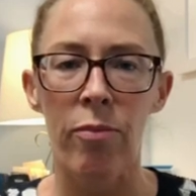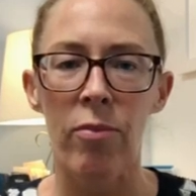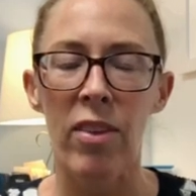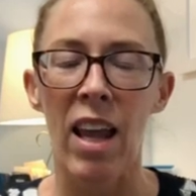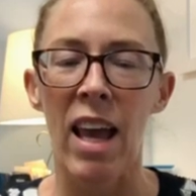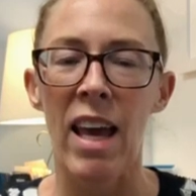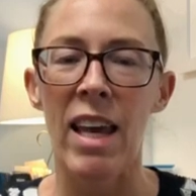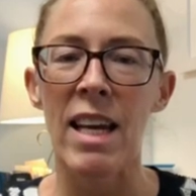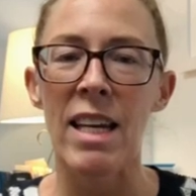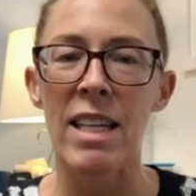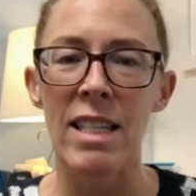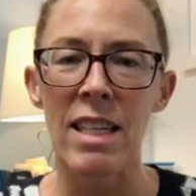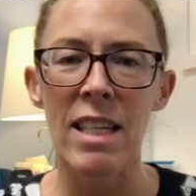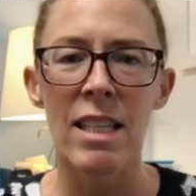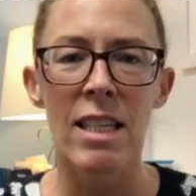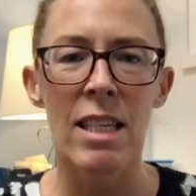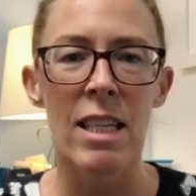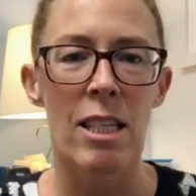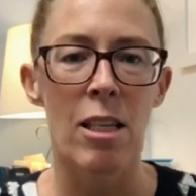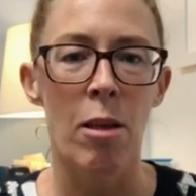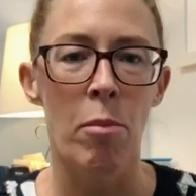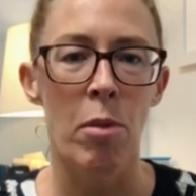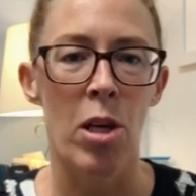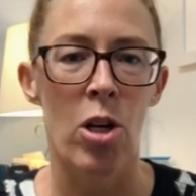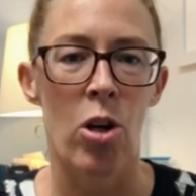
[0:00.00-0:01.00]
And I did see
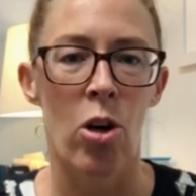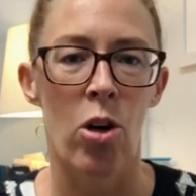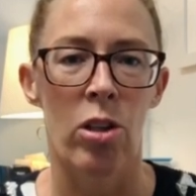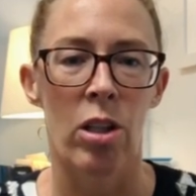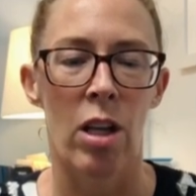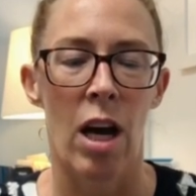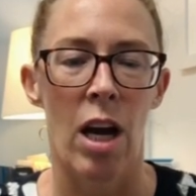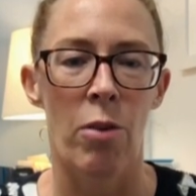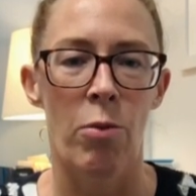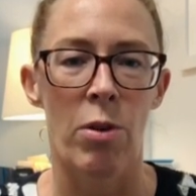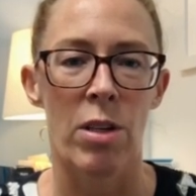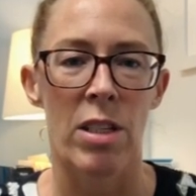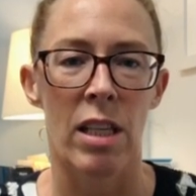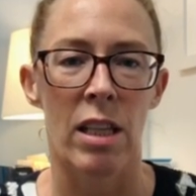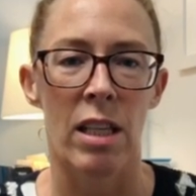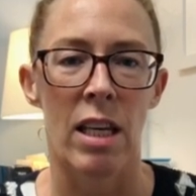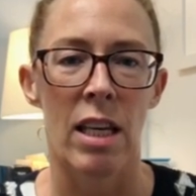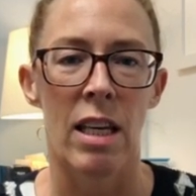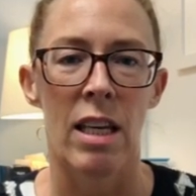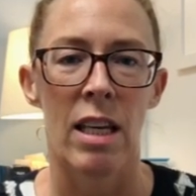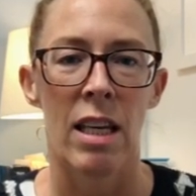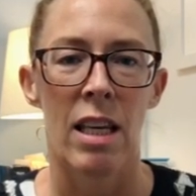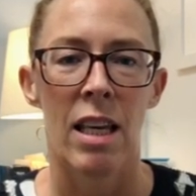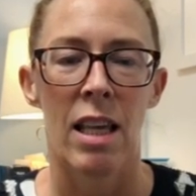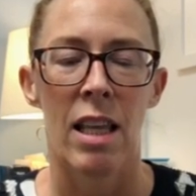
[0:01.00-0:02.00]
something online
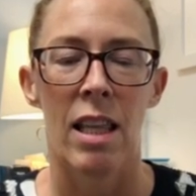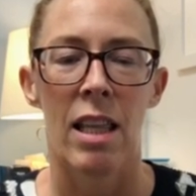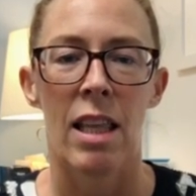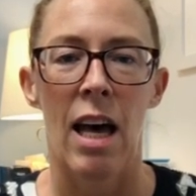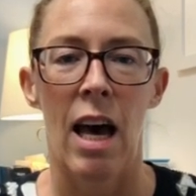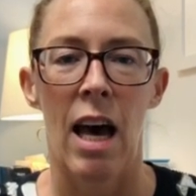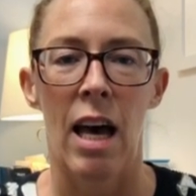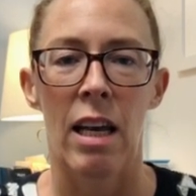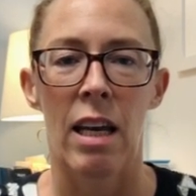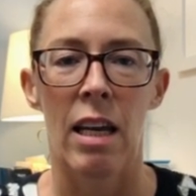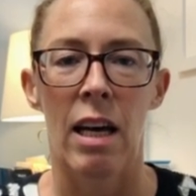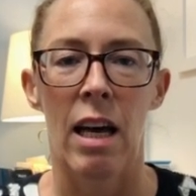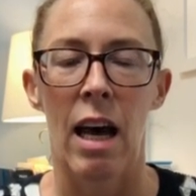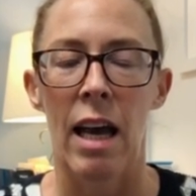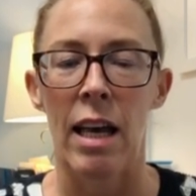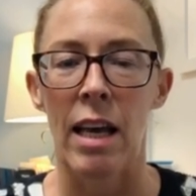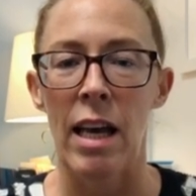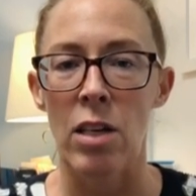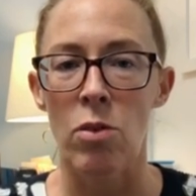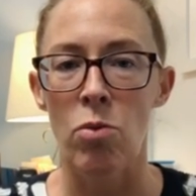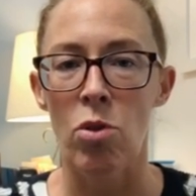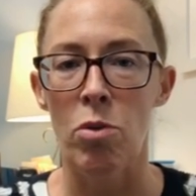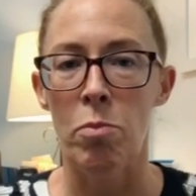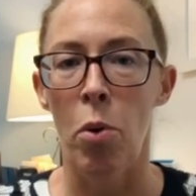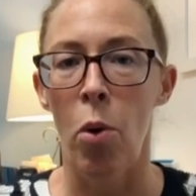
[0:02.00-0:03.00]
recently that I
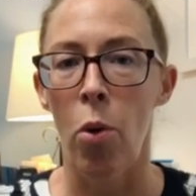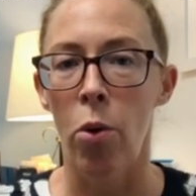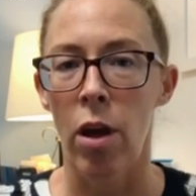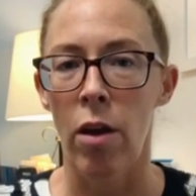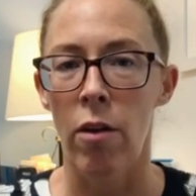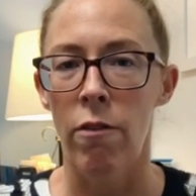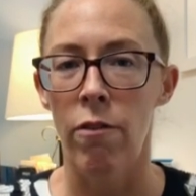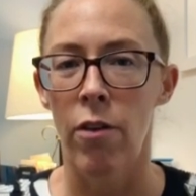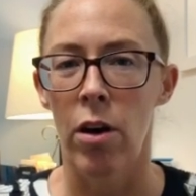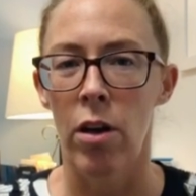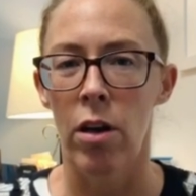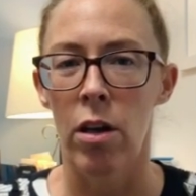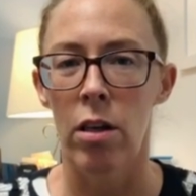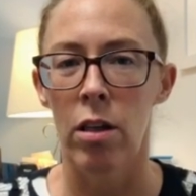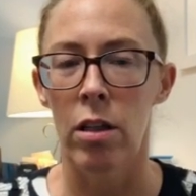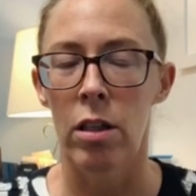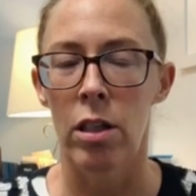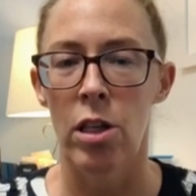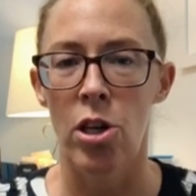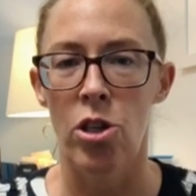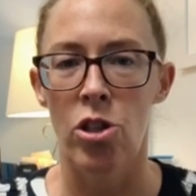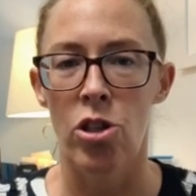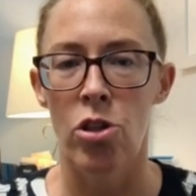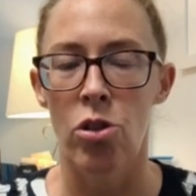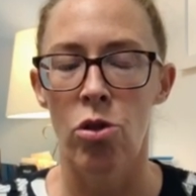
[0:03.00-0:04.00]
guess was poking fun at
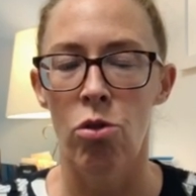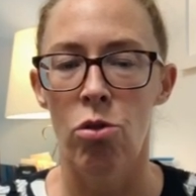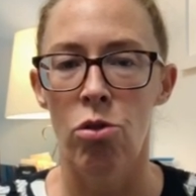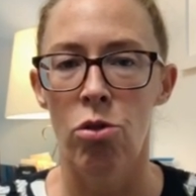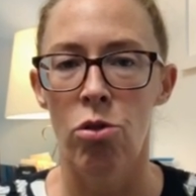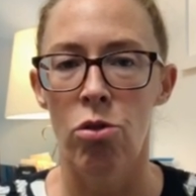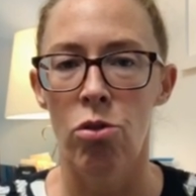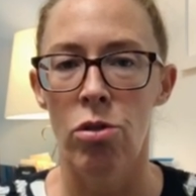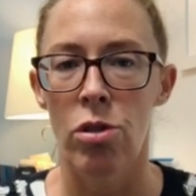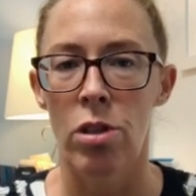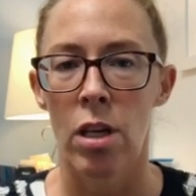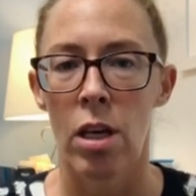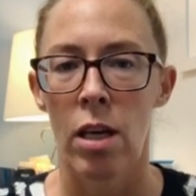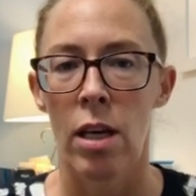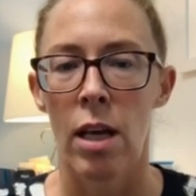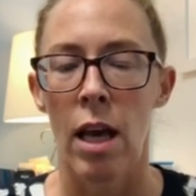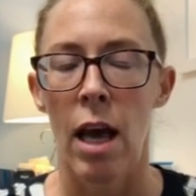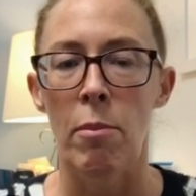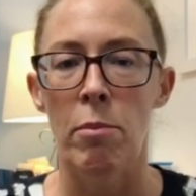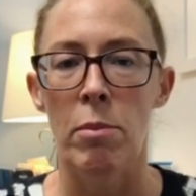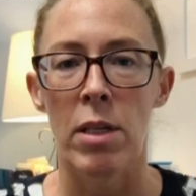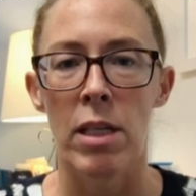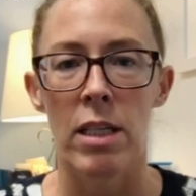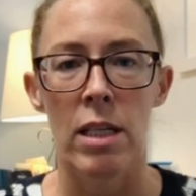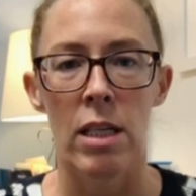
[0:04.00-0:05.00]
clinicians who use
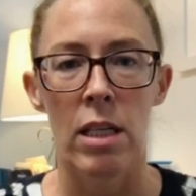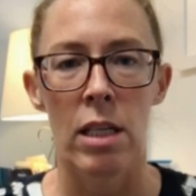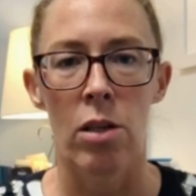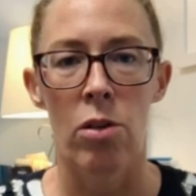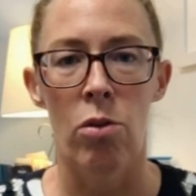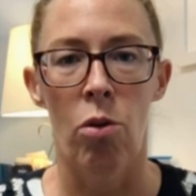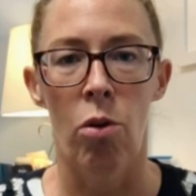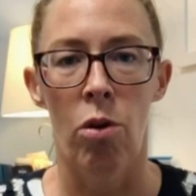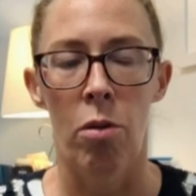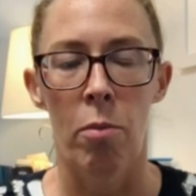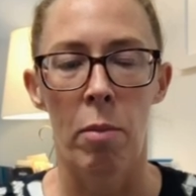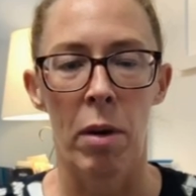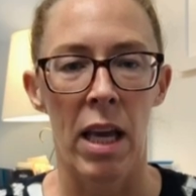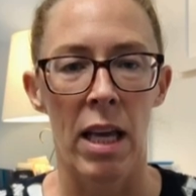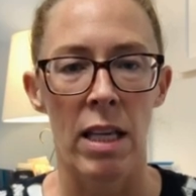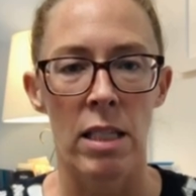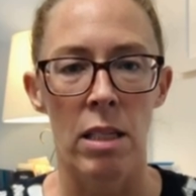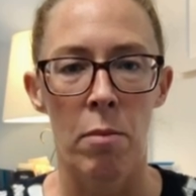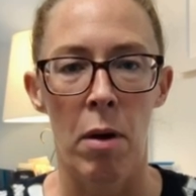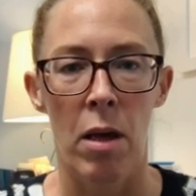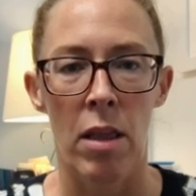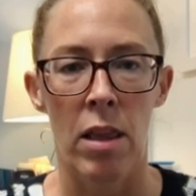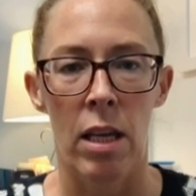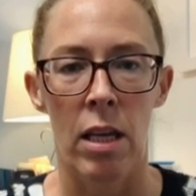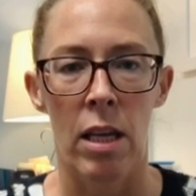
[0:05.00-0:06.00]
MDT or the McKenzie
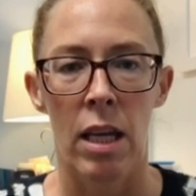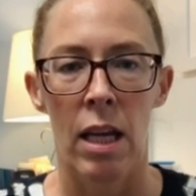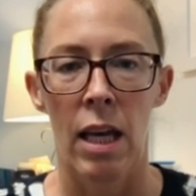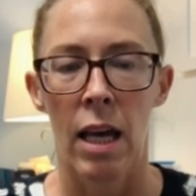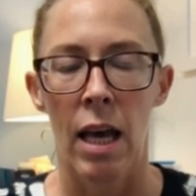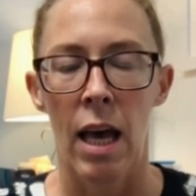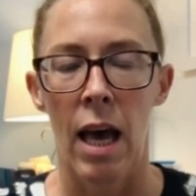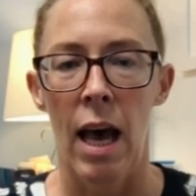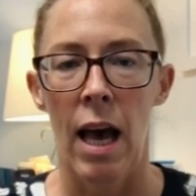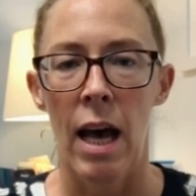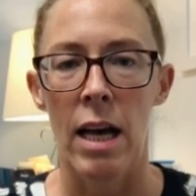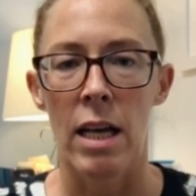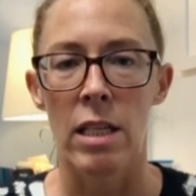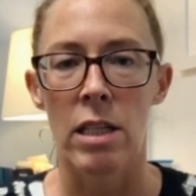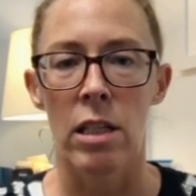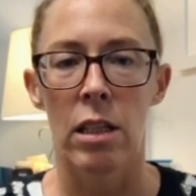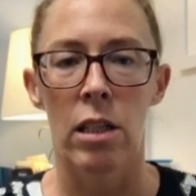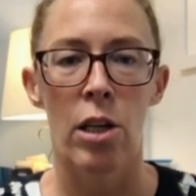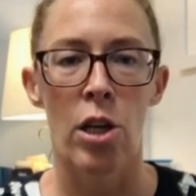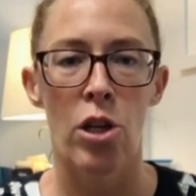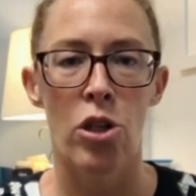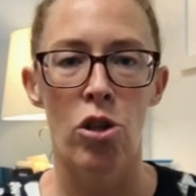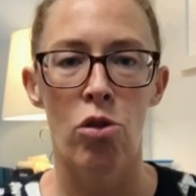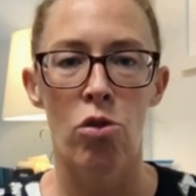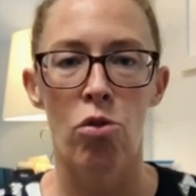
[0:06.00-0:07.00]
method as
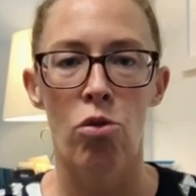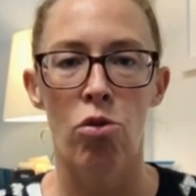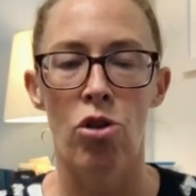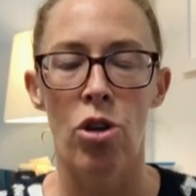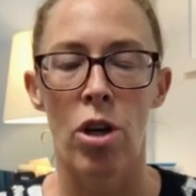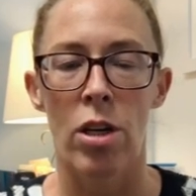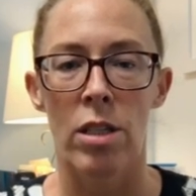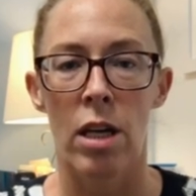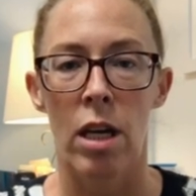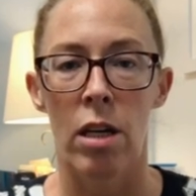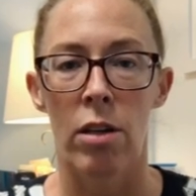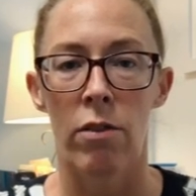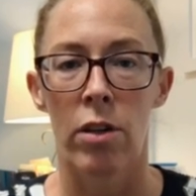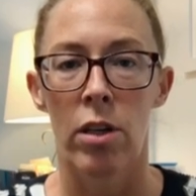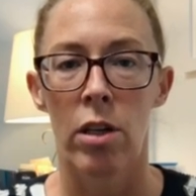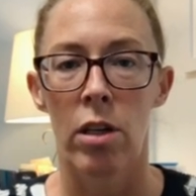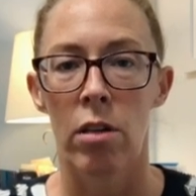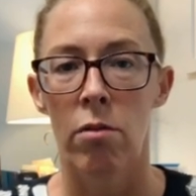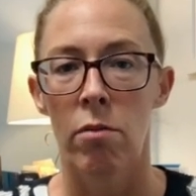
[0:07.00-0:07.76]
clinicians who just kind of